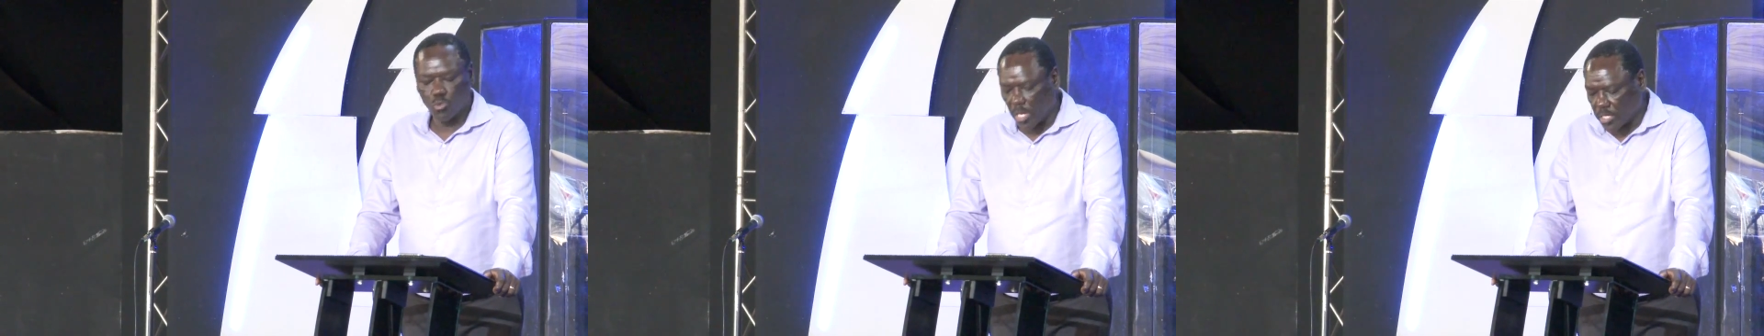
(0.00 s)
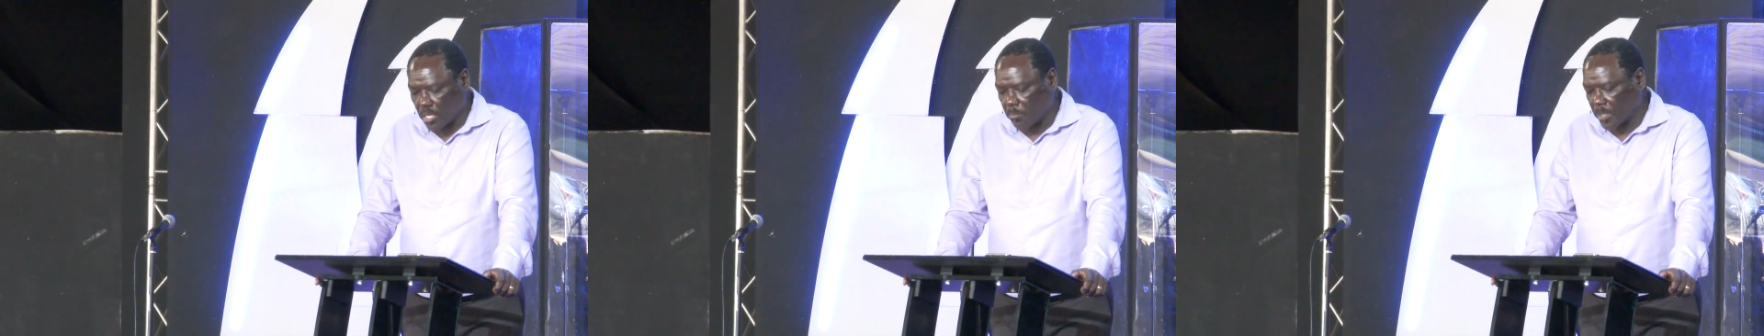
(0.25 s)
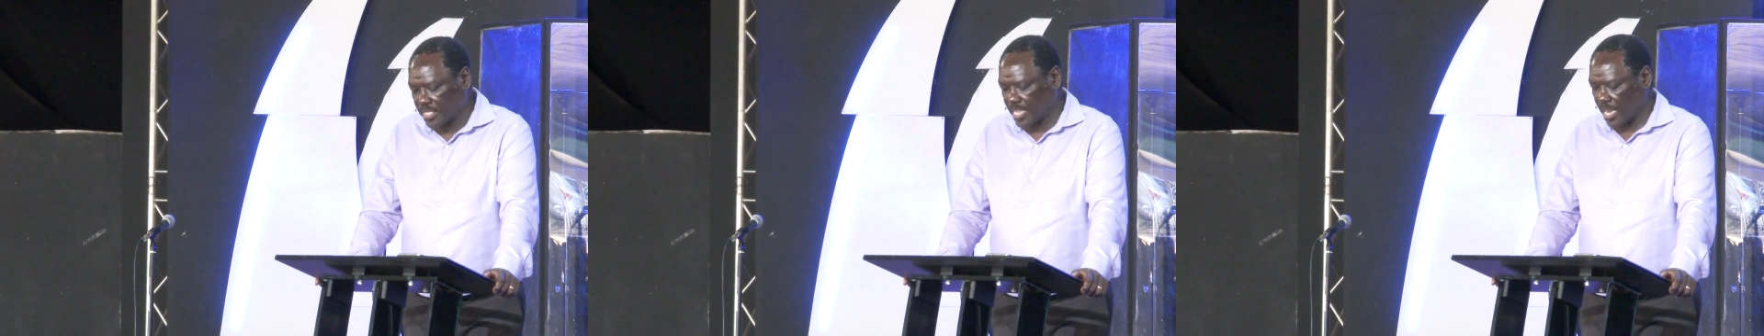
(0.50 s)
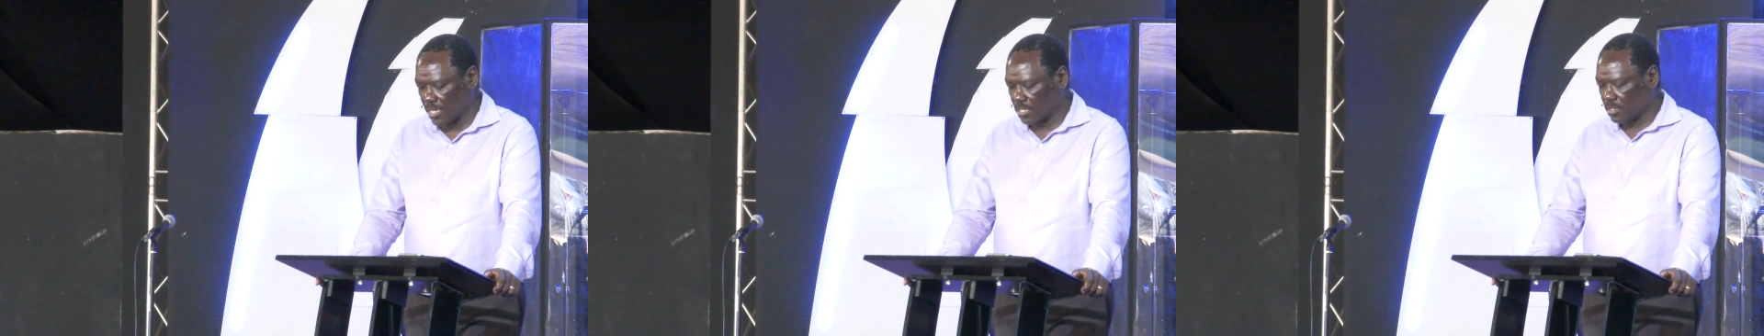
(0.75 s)

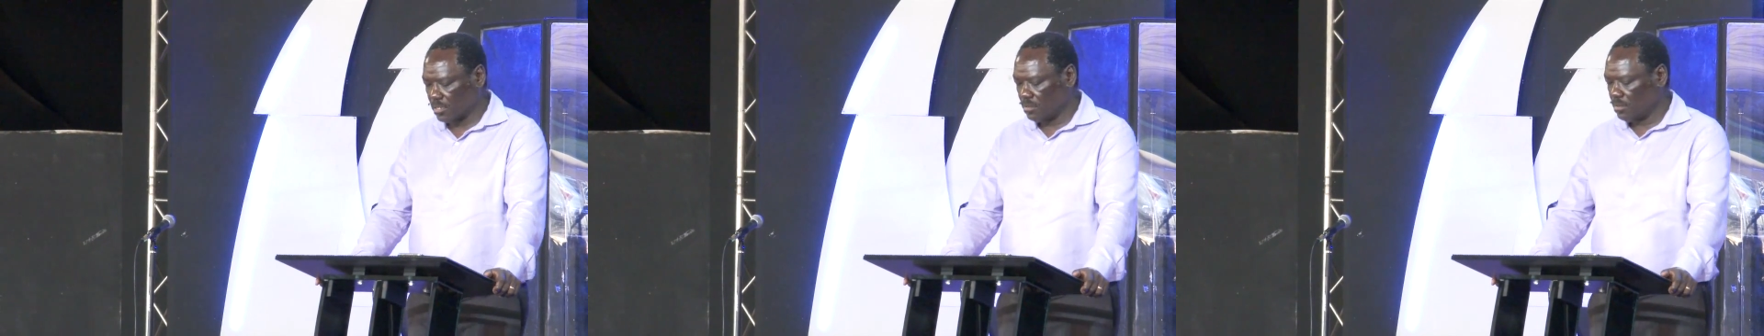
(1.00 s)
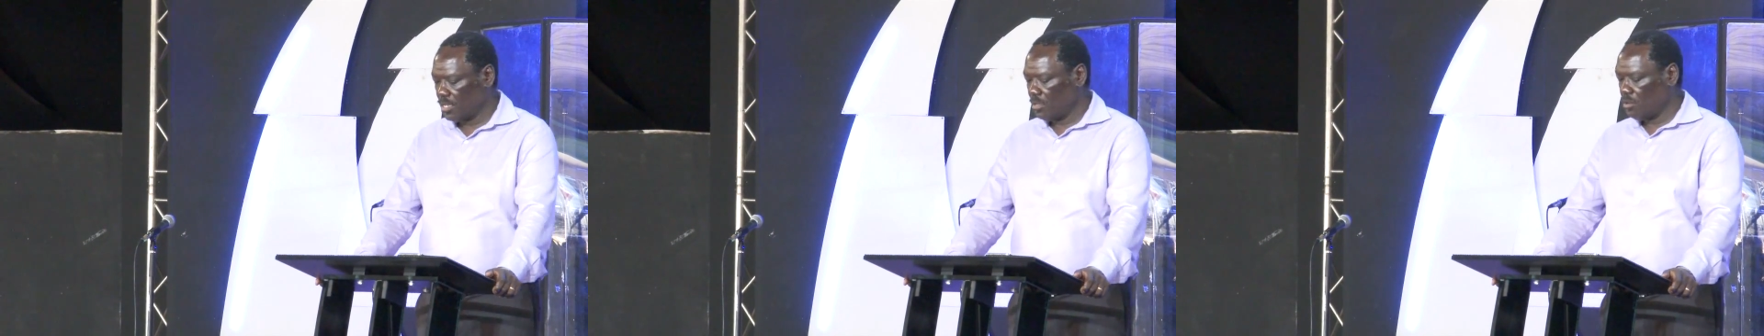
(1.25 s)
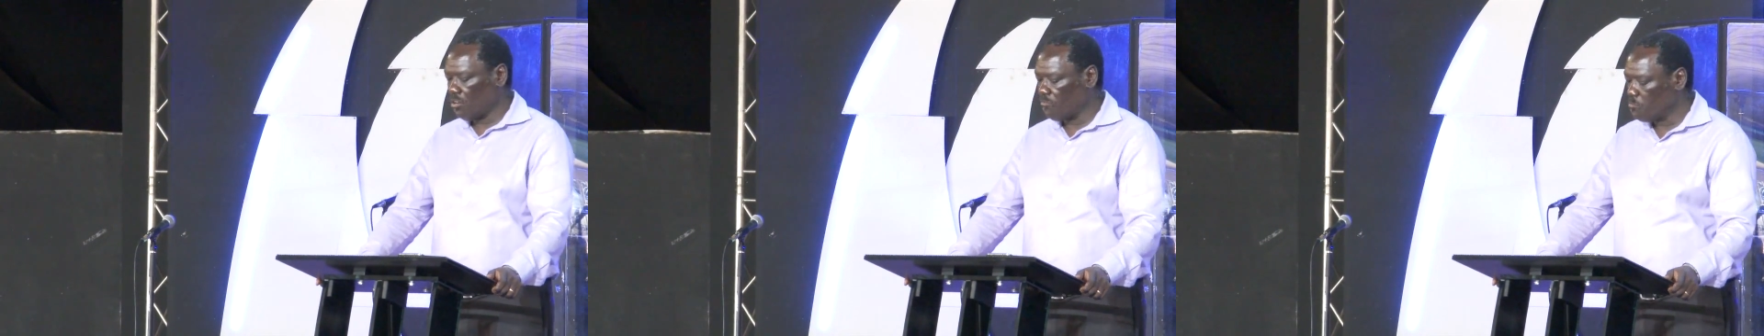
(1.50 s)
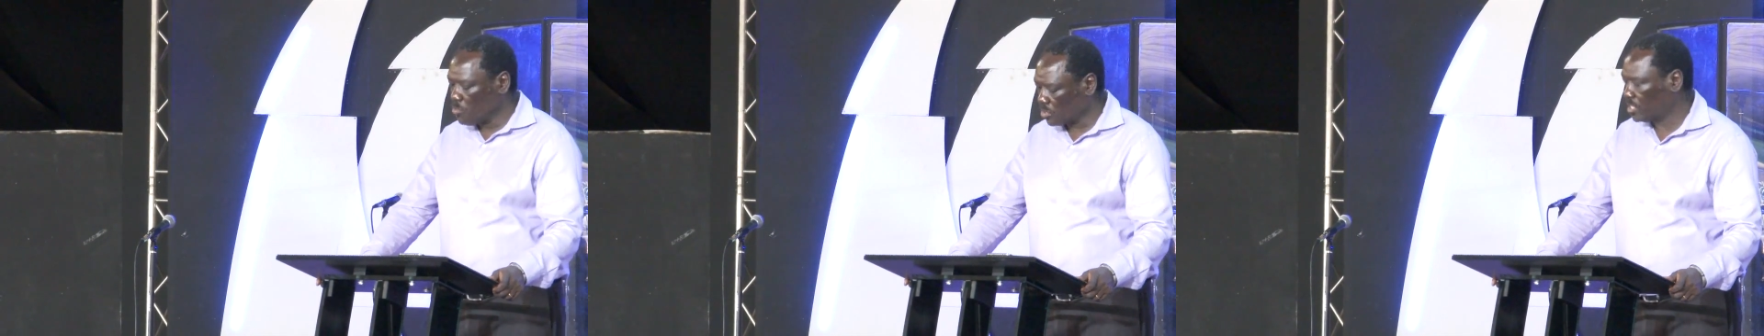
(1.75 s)
20%
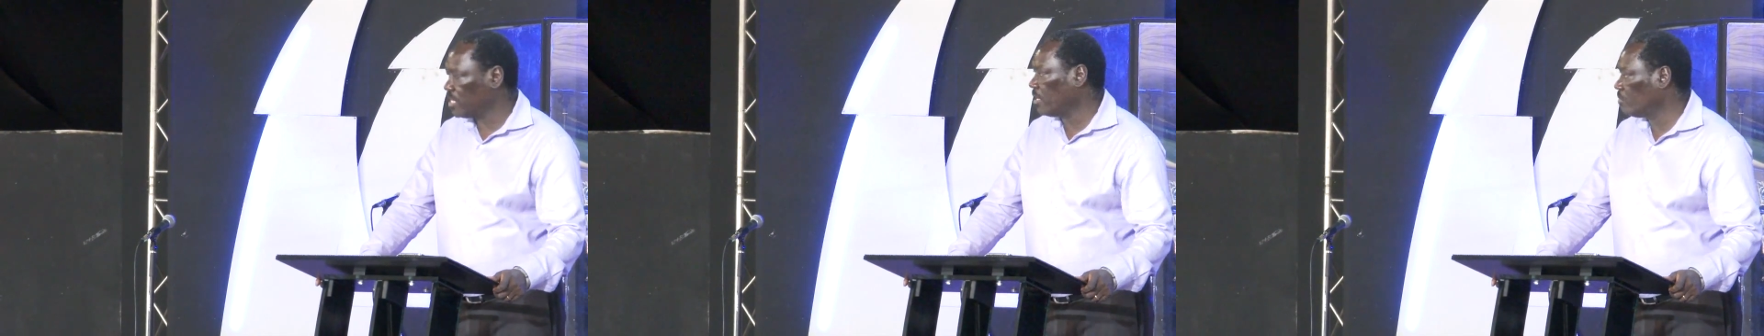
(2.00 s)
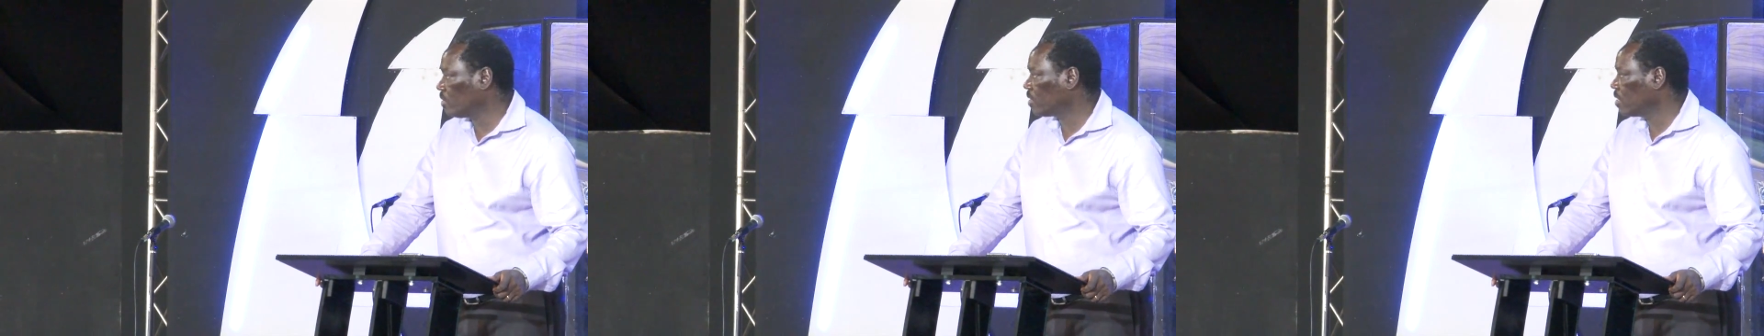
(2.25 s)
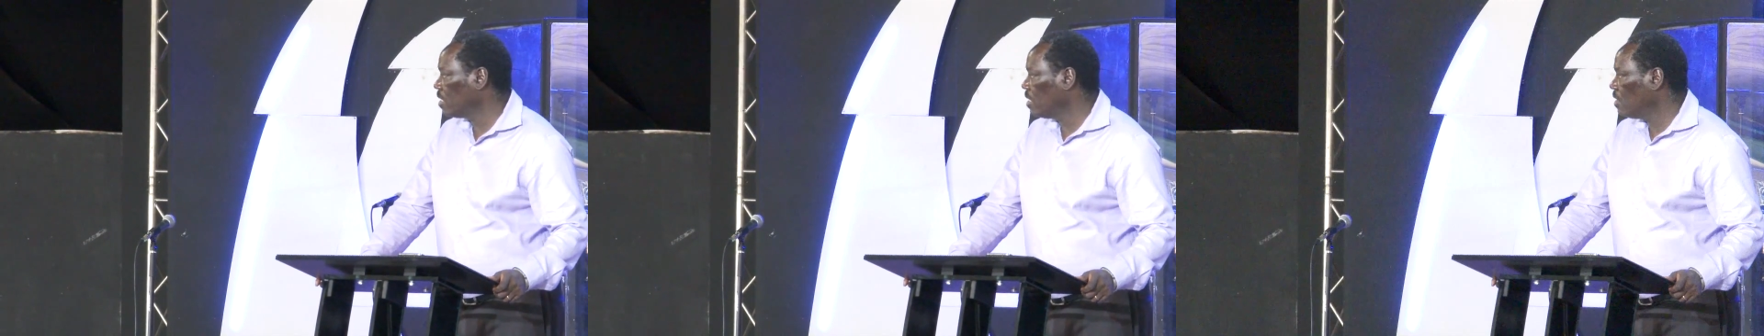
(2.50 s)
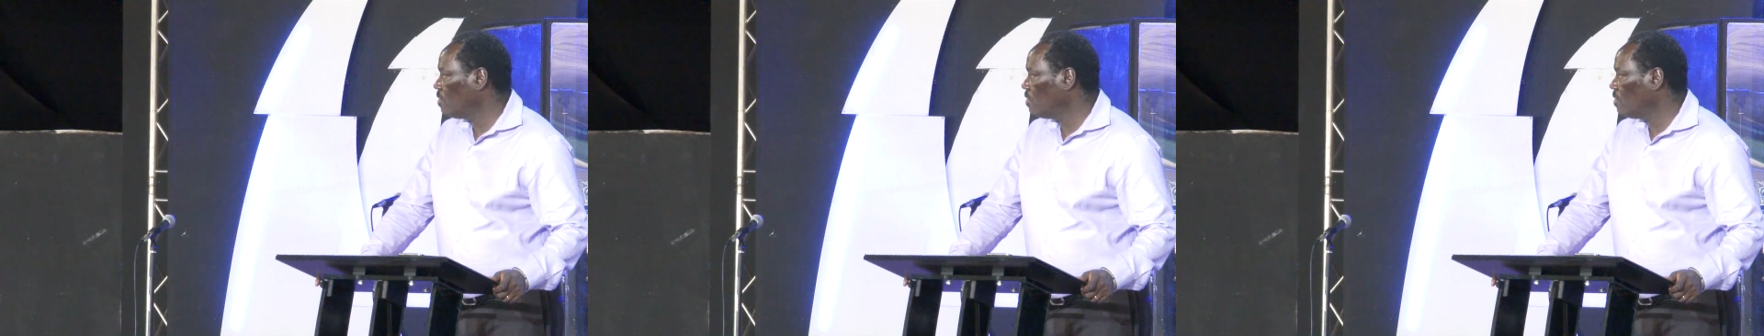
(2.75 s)
of Muslims